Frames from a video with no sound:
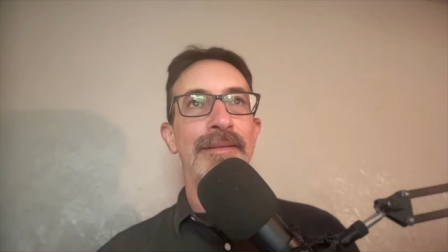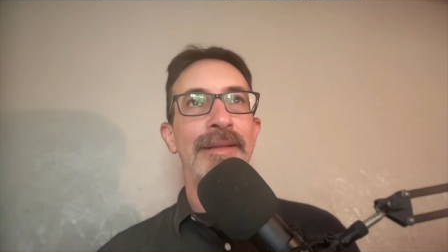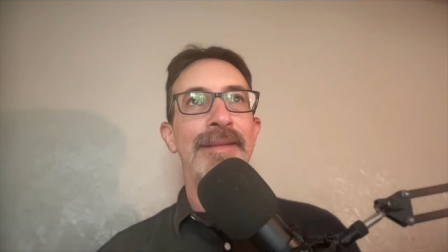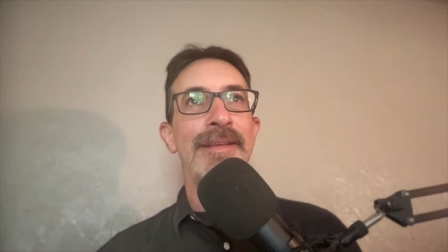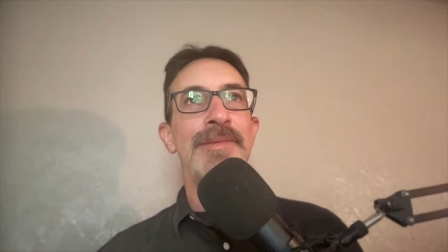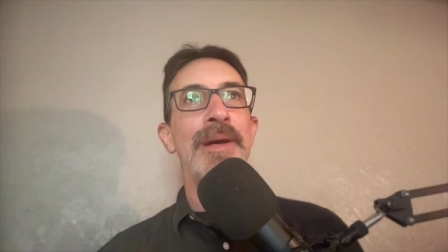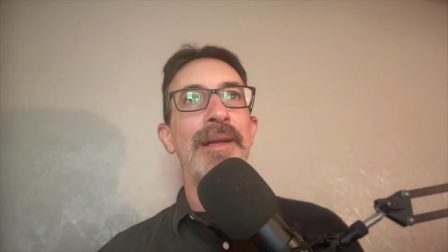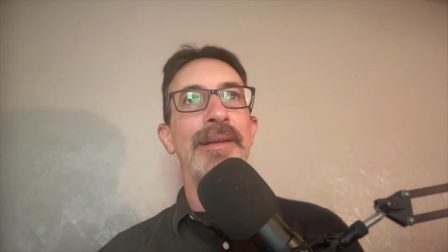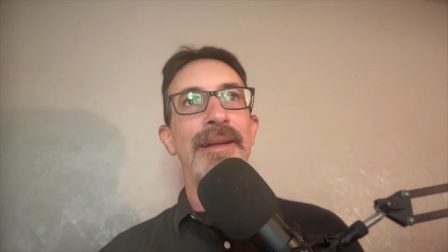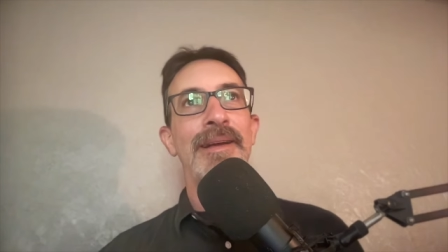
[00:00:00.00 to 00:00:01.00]
That that's
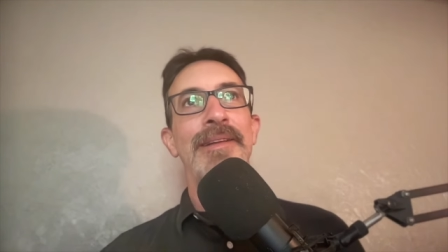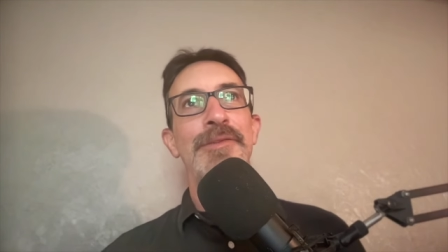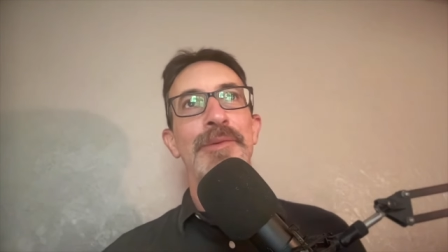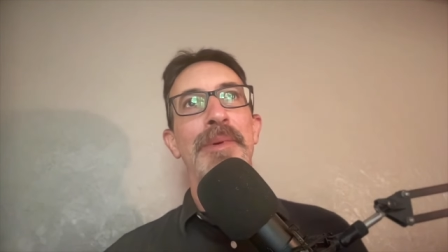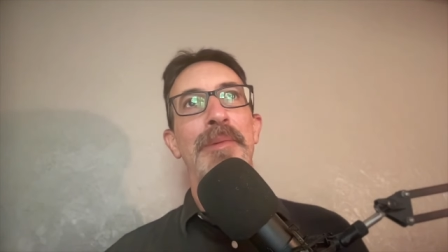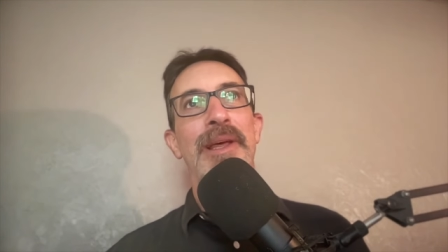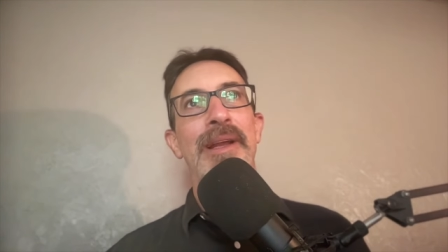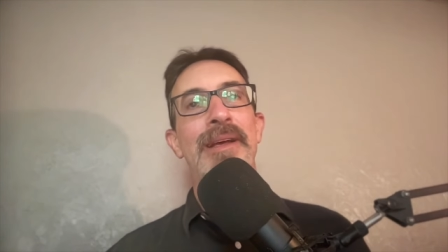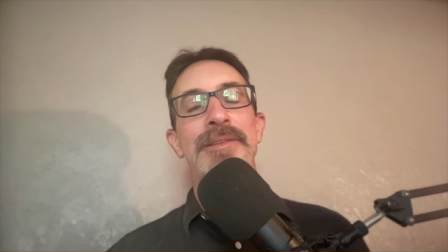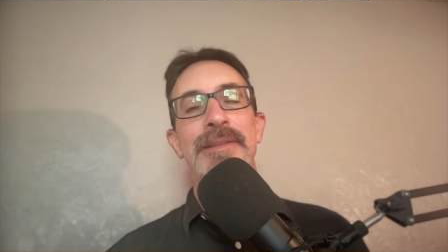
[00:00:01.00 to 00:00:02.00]
right. Yeah, I do remember that
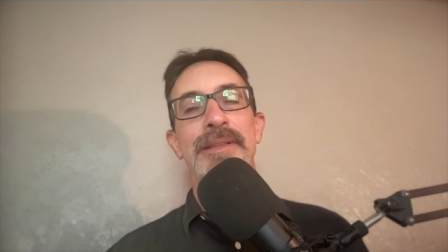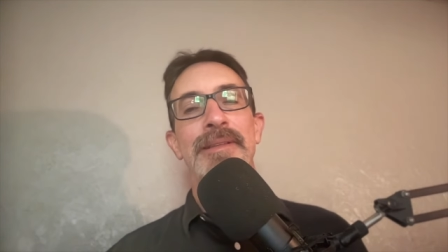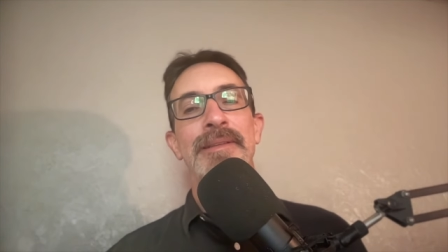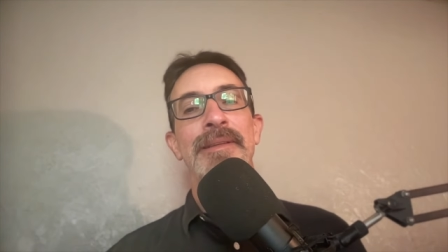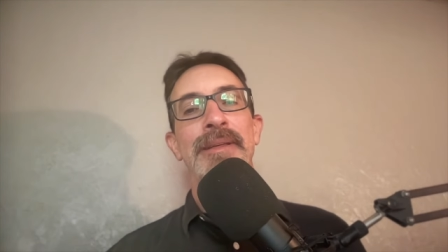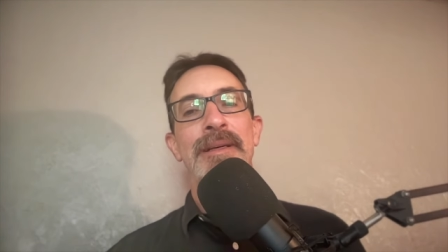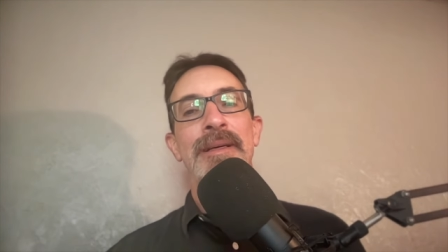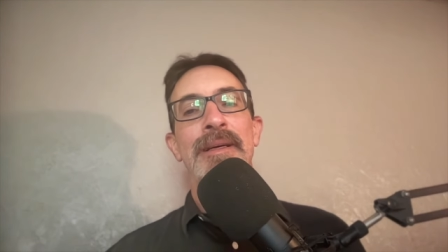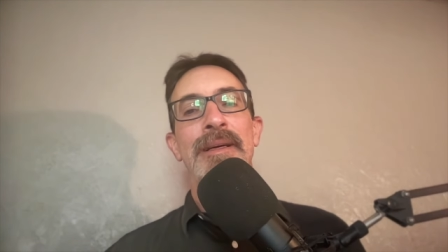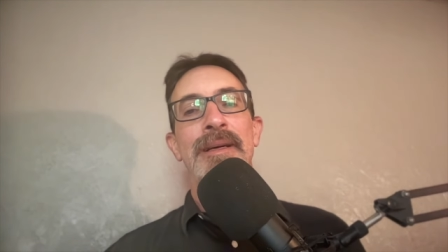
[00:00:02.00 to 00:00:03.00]
actually.
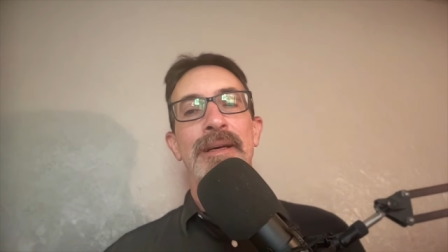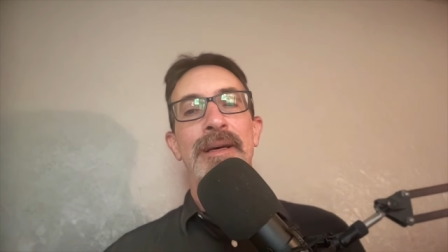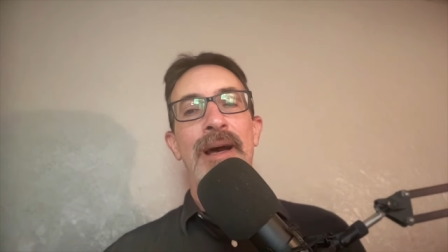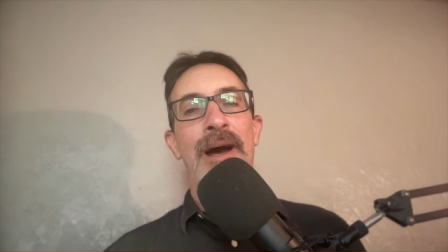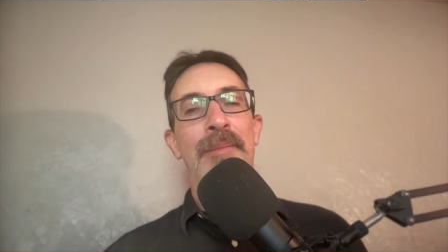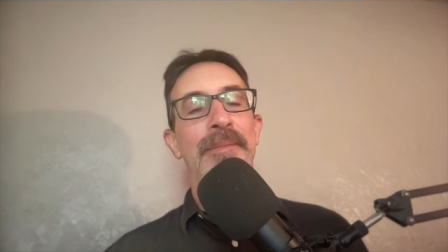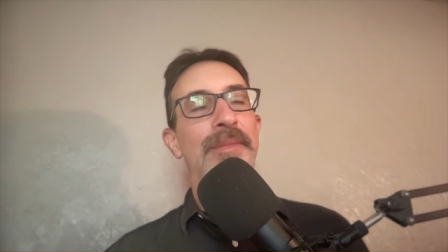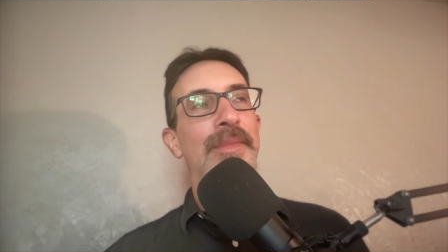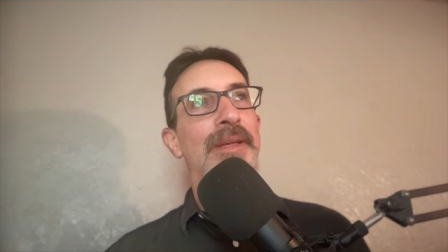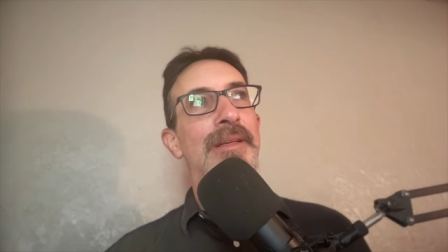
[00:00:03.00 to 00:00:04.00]
Um,
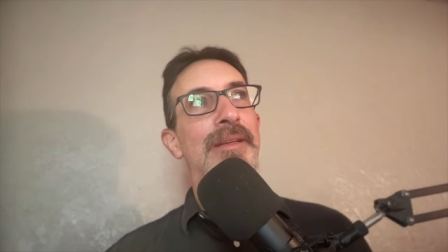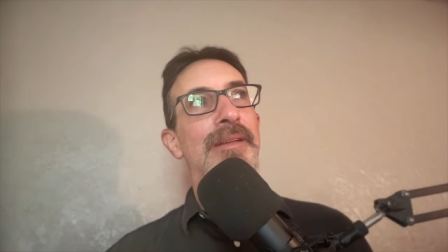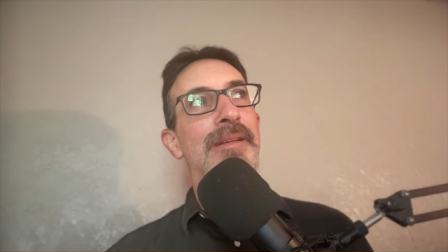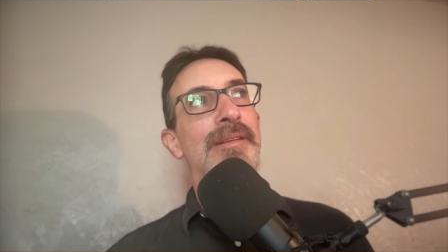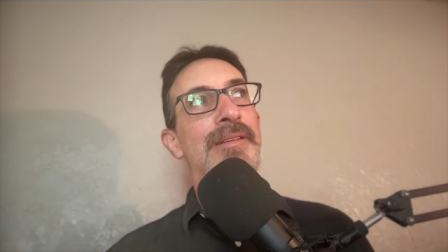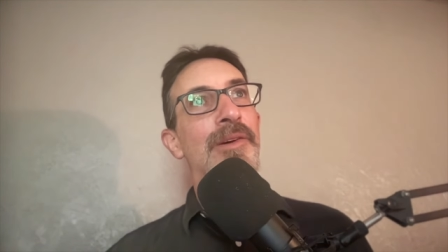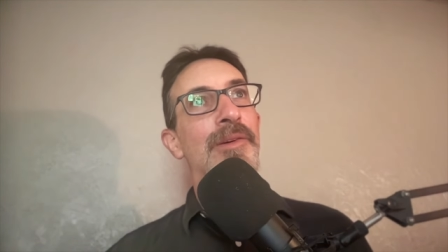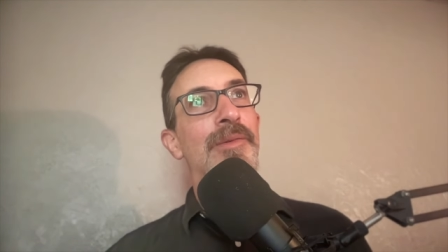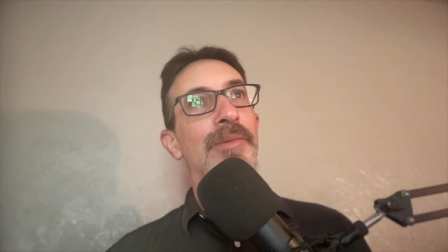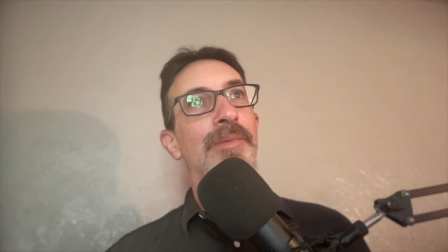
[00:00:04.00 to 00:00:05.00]

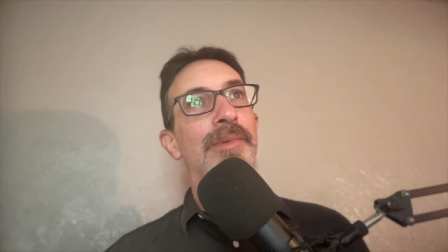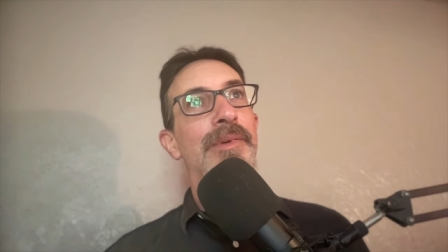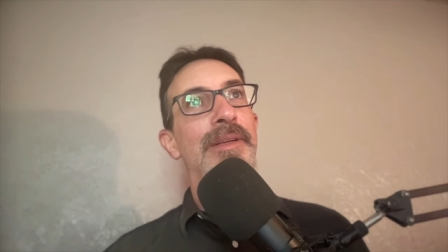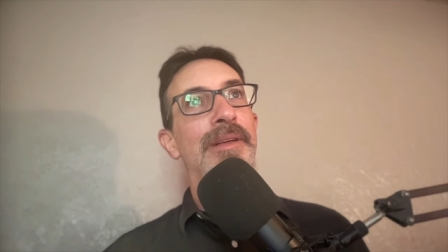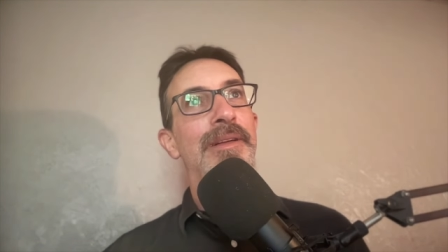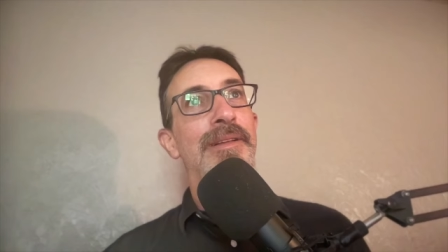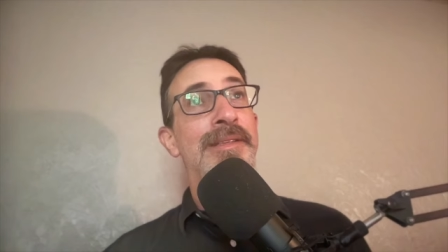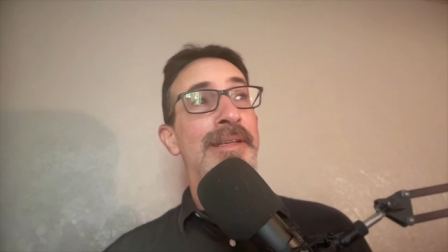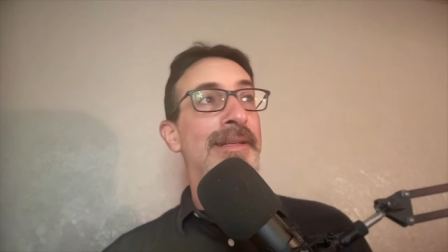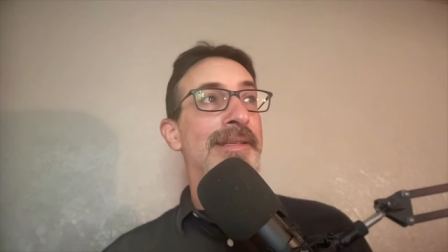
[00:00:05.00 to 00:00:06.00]
so
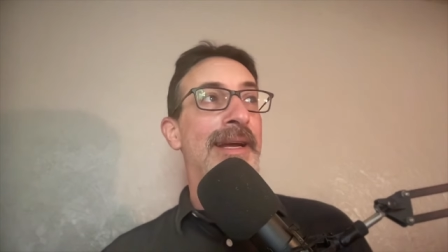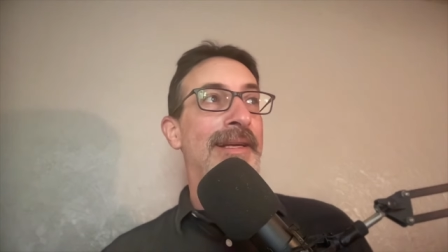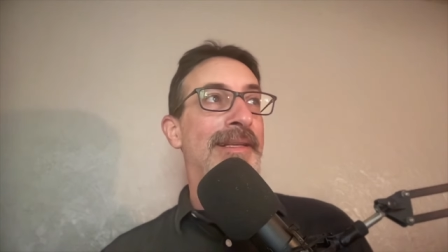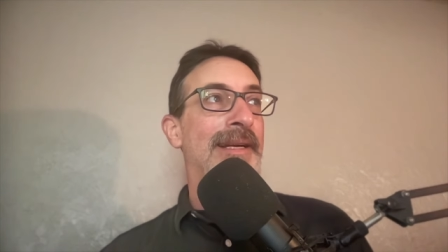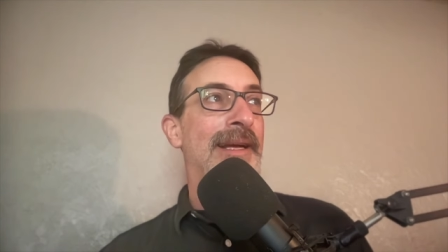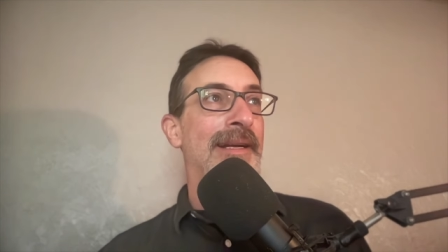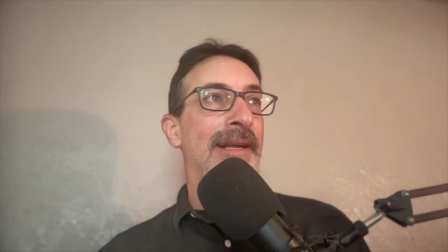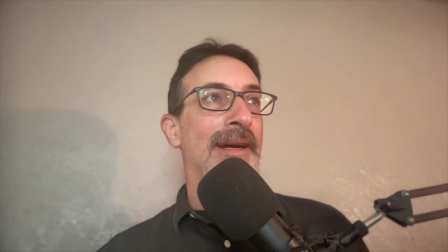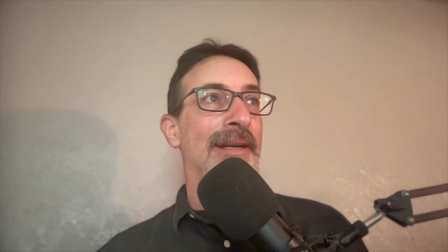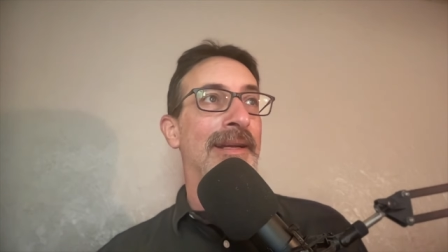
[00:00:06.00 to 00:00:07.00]
since
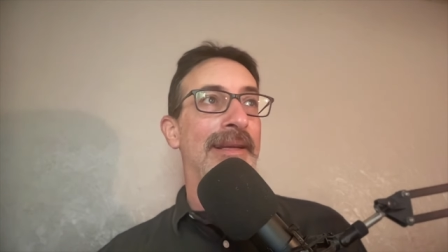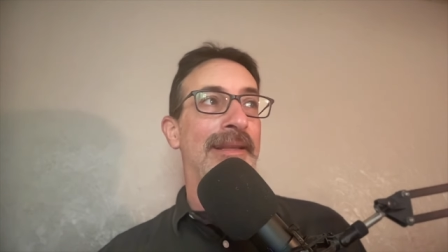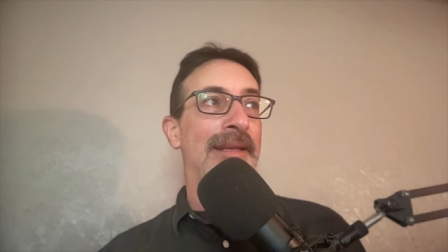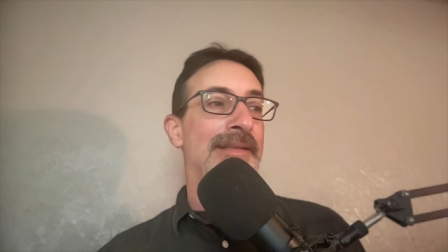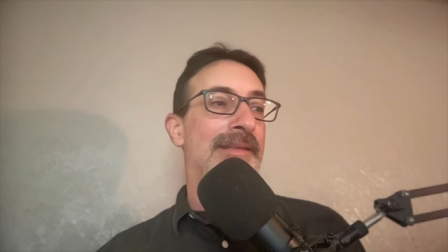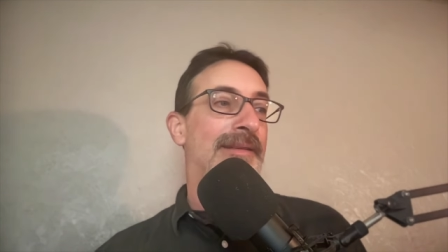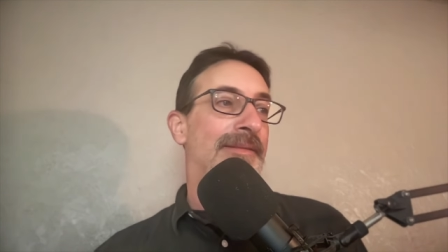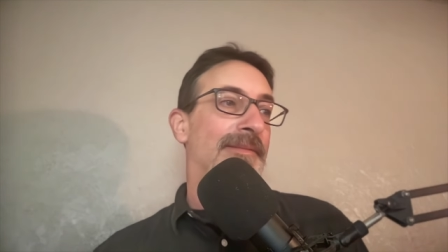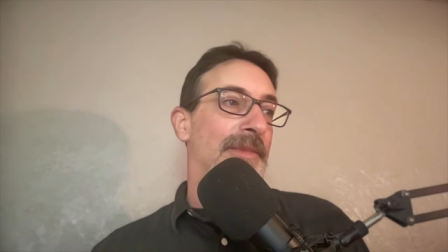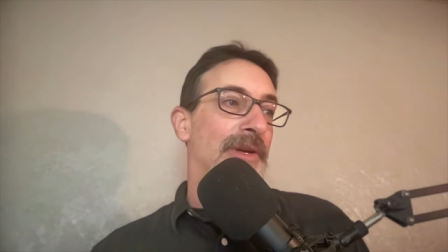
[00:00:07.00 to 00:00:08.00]
1999, at
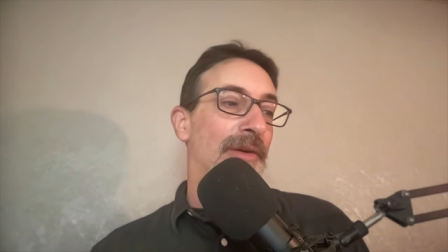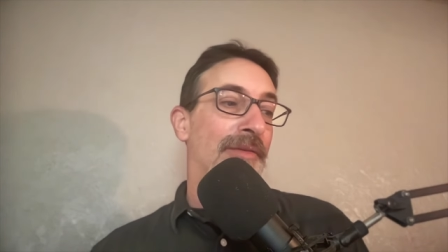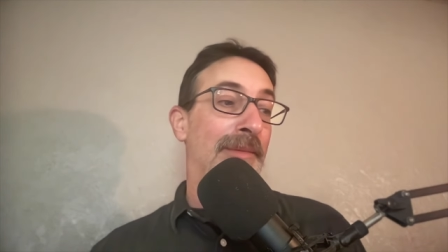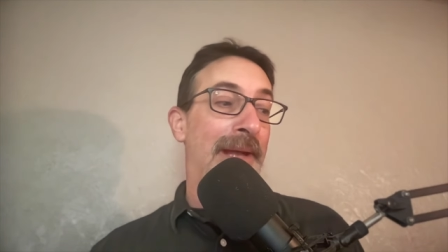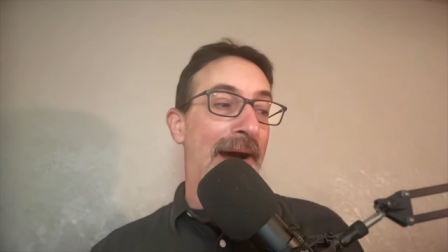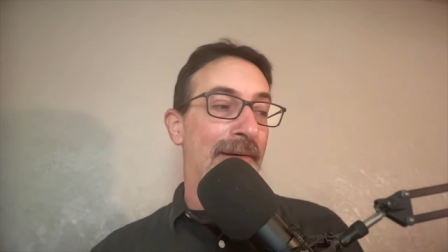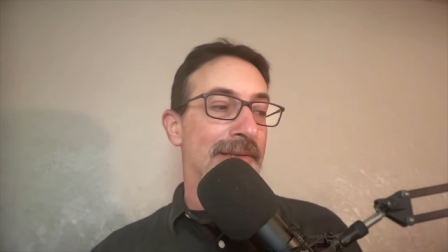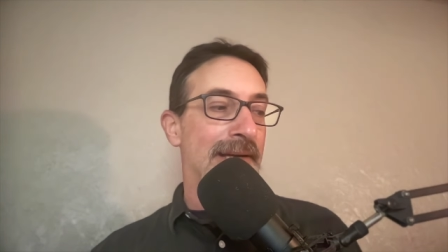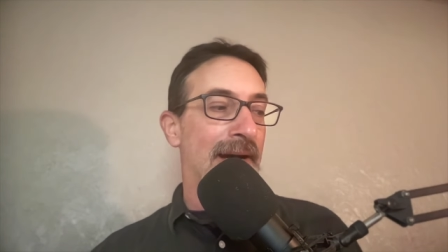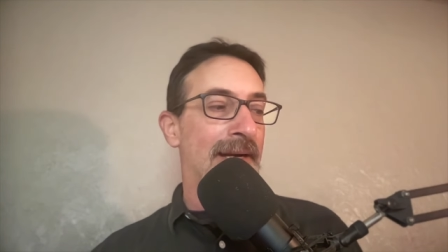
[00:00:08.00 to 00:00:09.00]
least you know from the
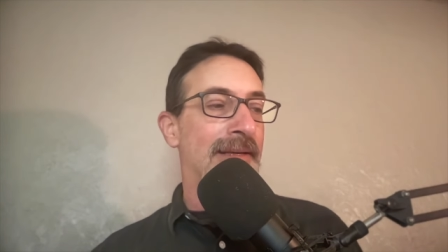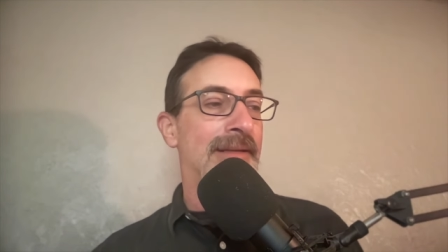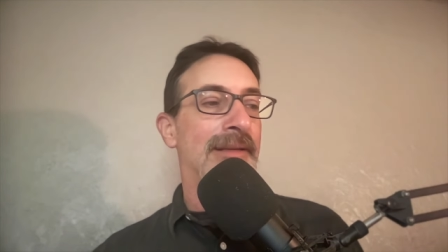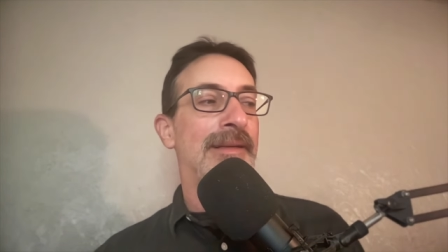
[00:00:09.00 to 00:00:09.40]
outside,